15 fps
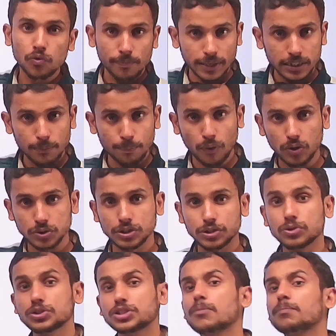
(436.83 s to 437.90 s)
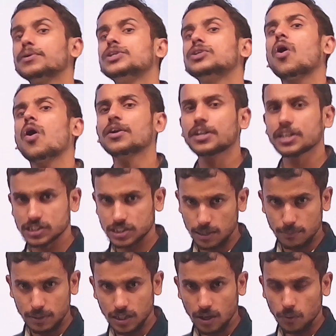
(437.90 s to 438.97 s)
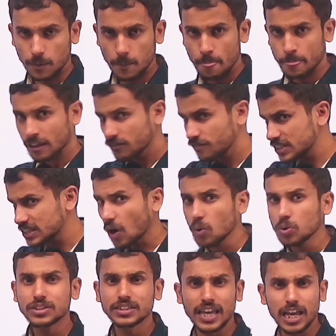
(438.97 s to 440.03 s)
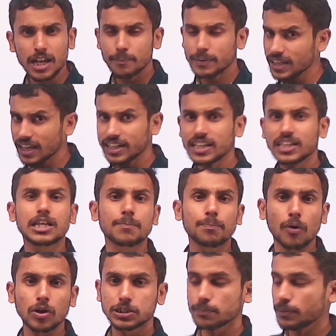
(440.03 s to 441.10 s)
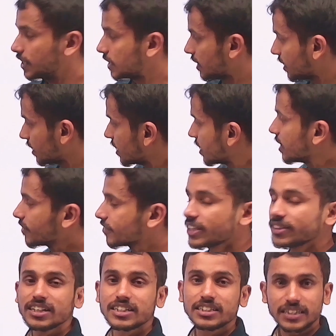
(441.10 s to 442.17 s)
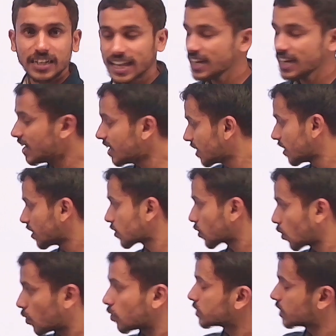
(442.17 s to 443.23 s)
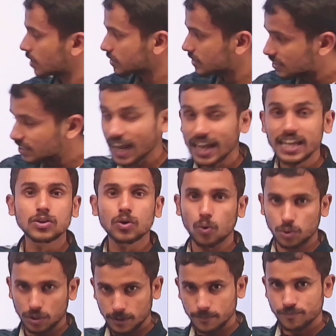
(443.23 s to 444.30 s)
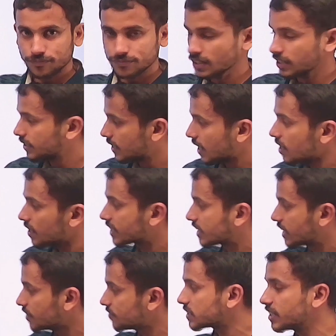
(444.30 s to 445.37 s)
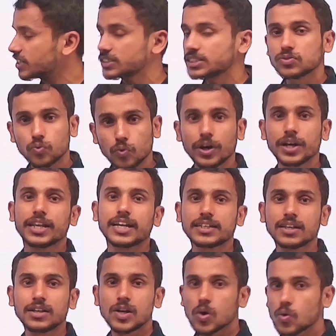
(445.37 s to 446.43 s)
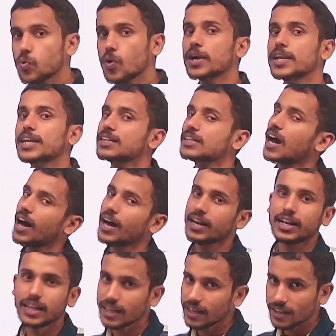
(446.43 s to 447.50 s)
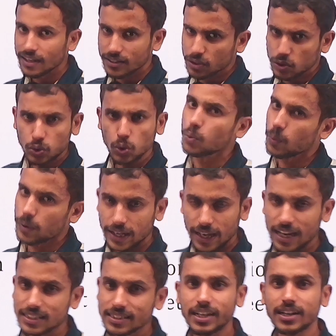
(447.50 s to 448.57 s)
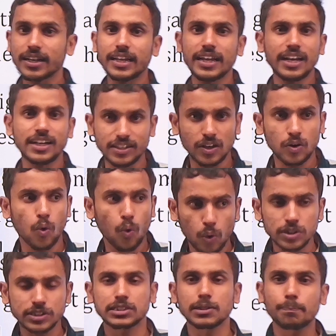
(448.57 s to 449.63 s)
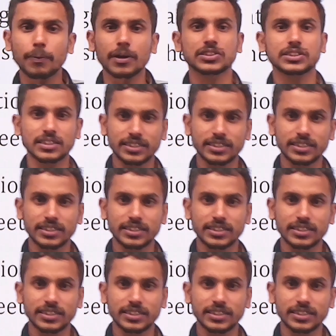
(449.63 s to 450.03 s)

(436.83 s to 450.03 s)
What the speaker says: by the prosecution beyond reasonable doubt, without there being any other possibility, then the trial court gives its verdict. Verdict are two. Either it holds the person,